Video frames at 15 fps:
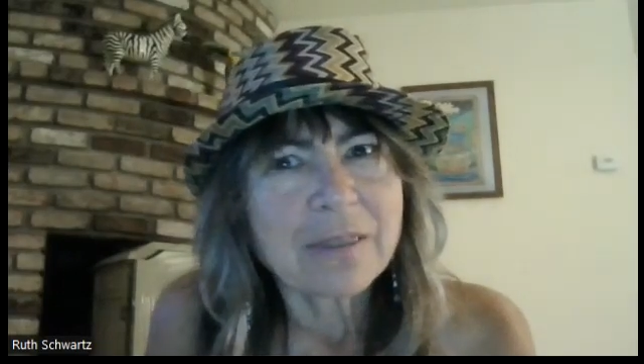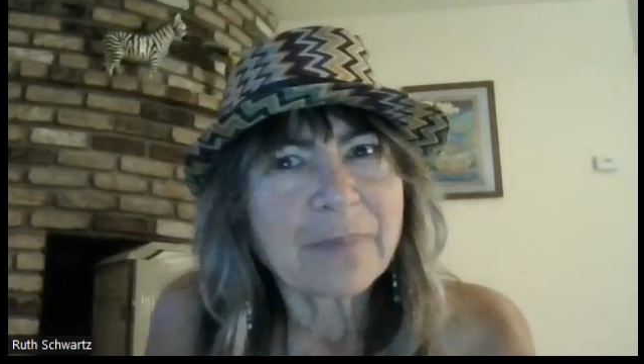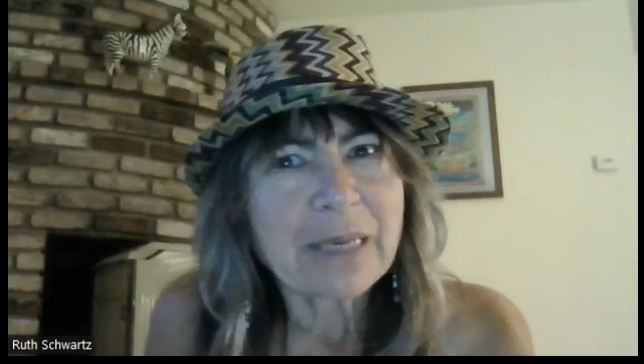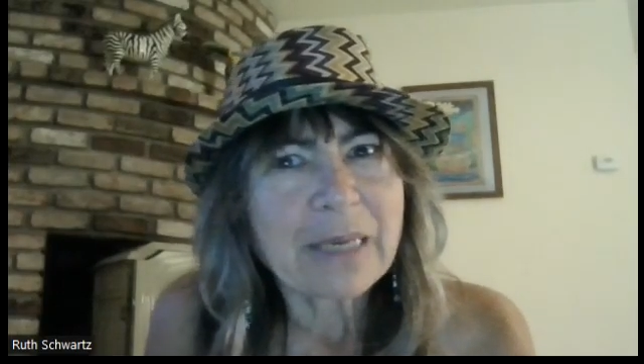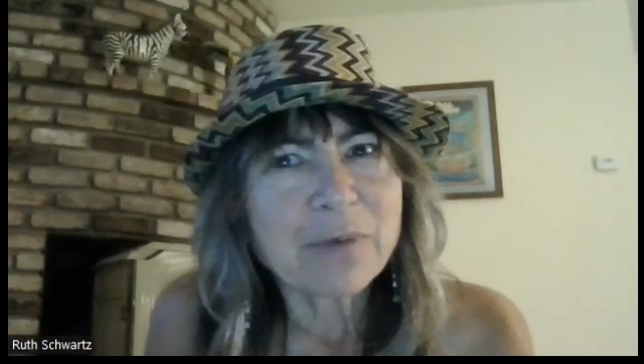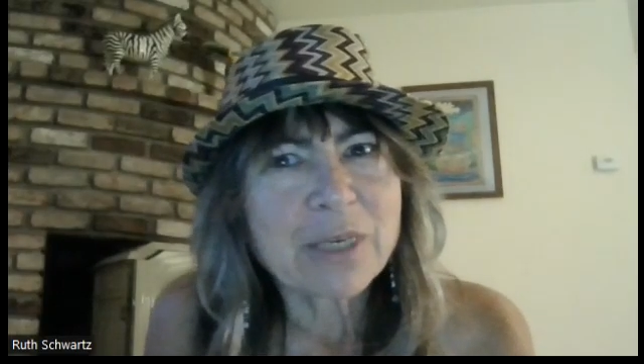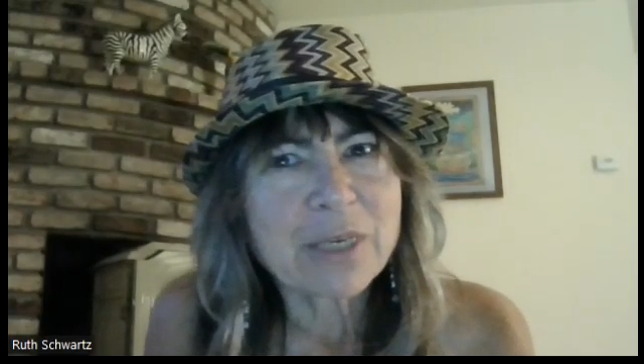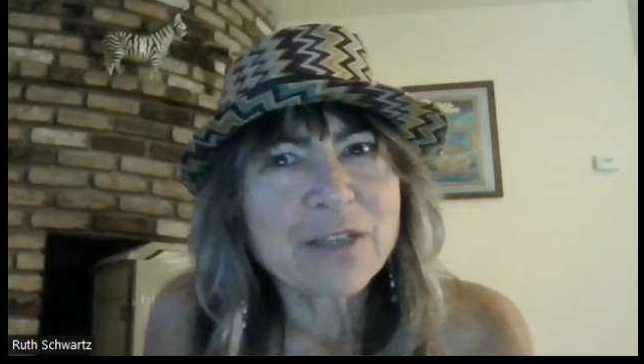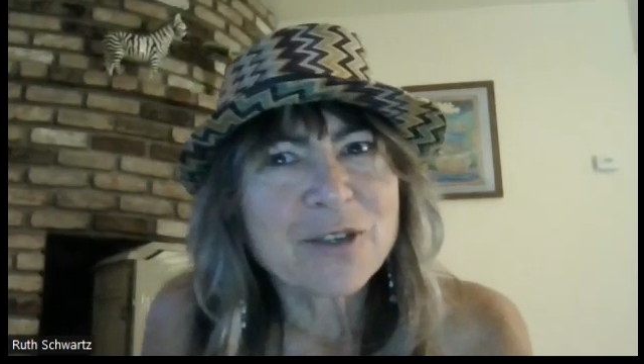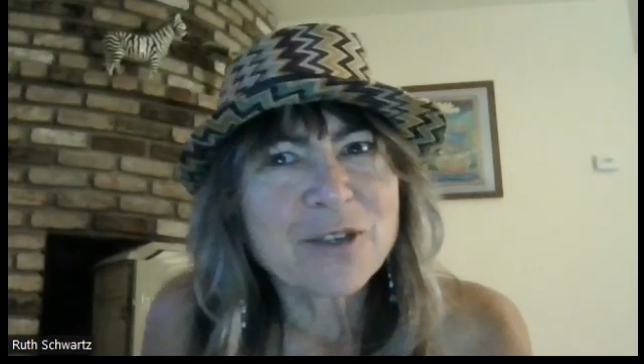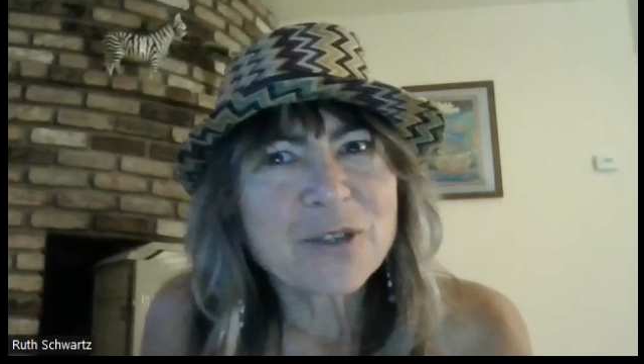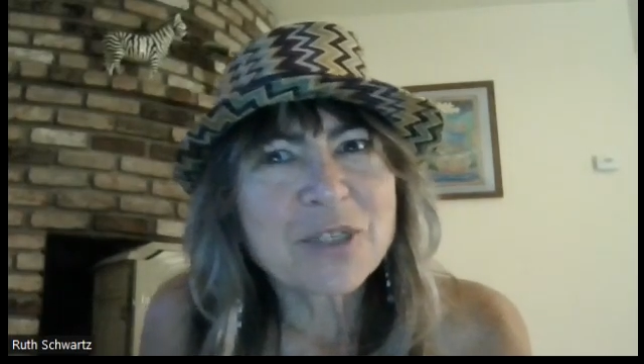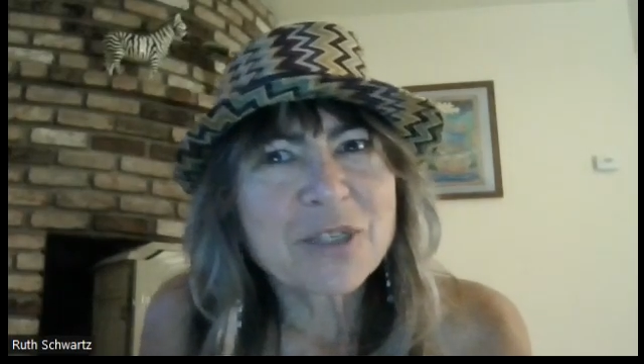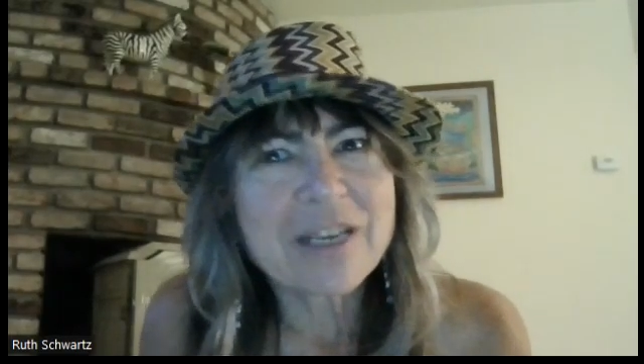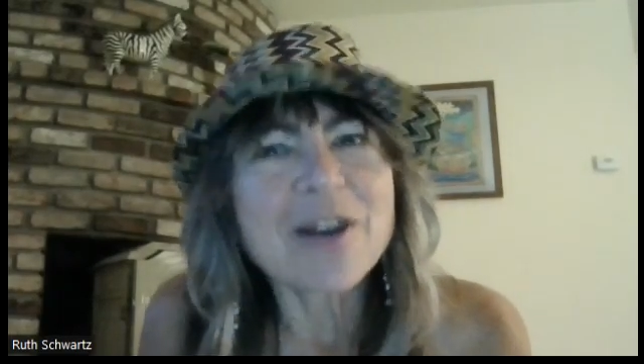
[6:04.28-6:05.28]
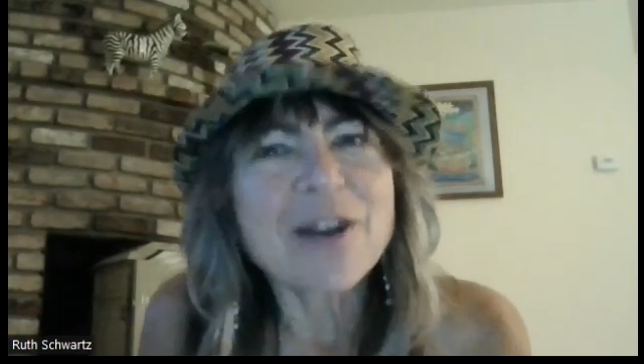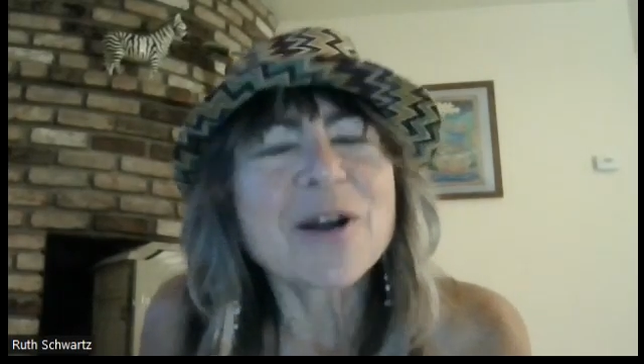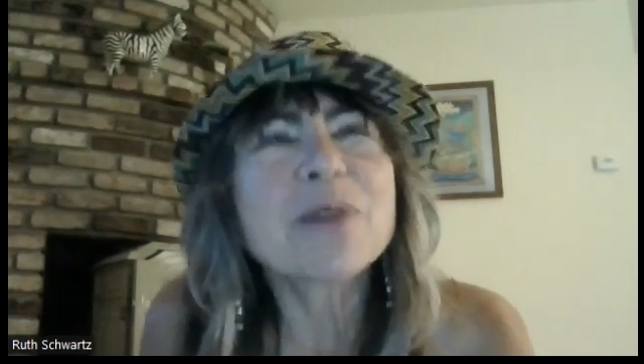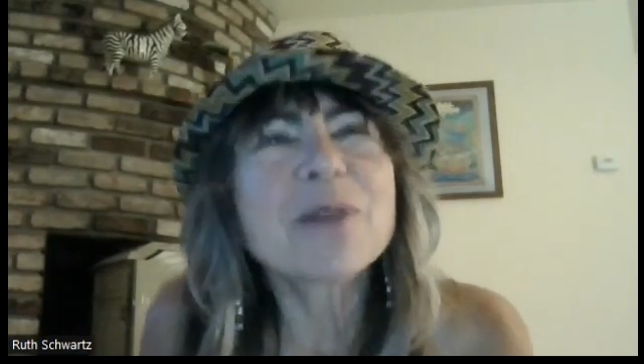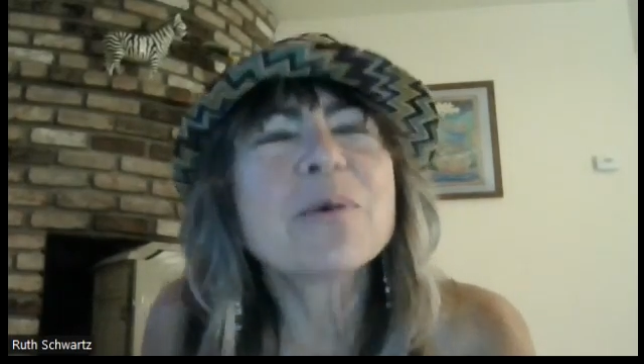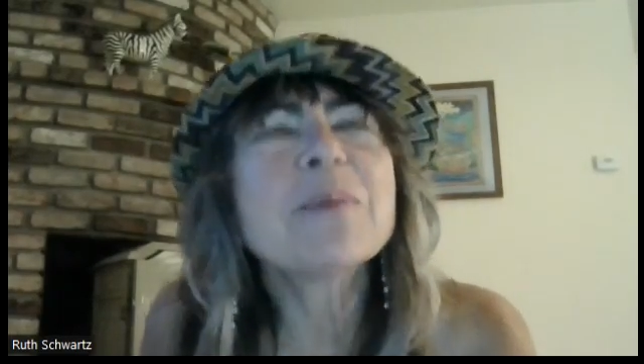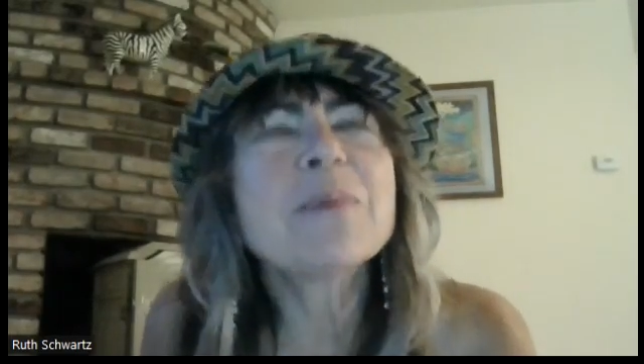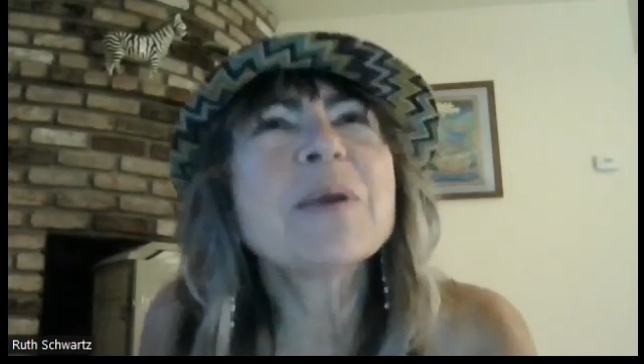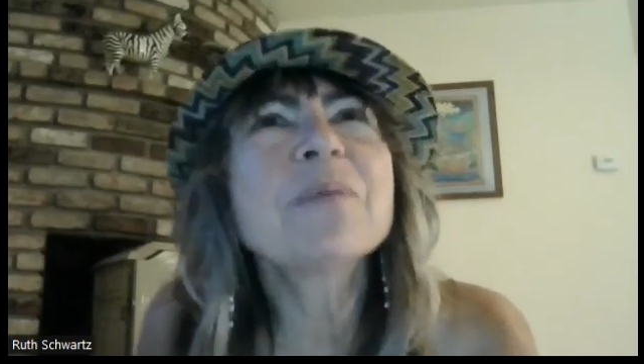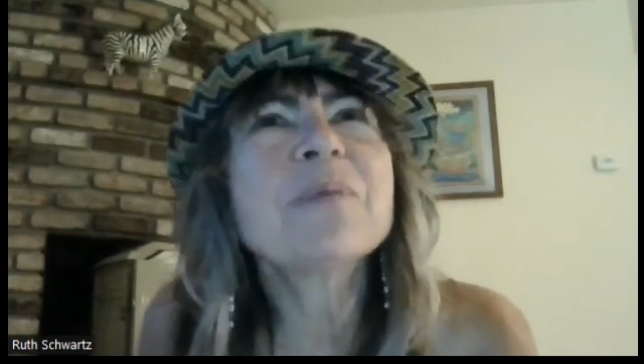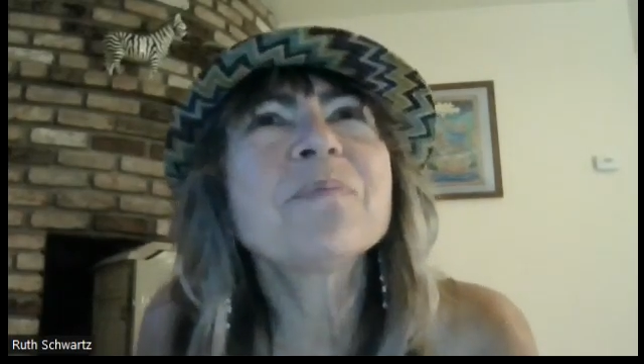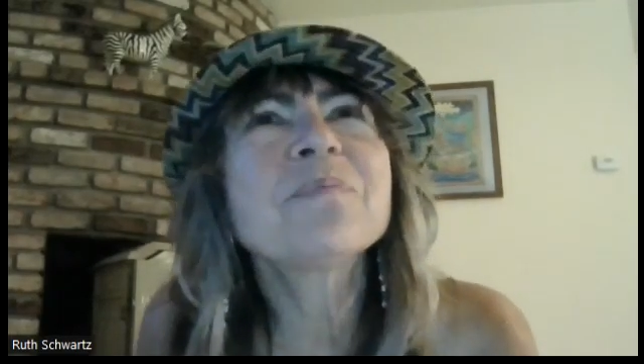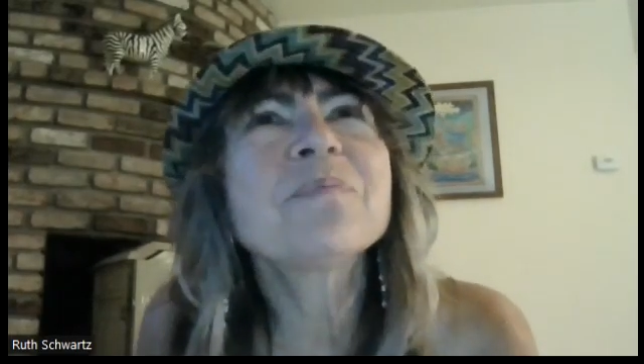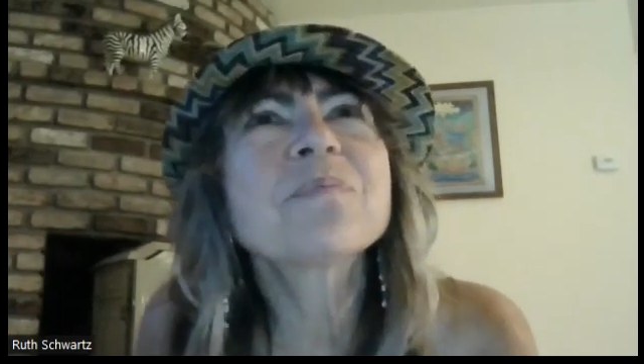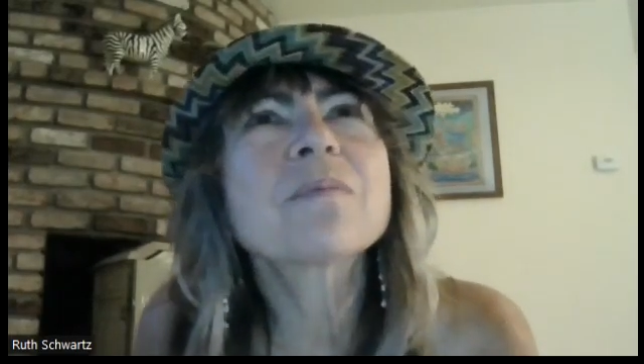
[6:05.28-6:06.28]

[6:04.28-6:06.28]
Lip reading: Am I one of those scary women?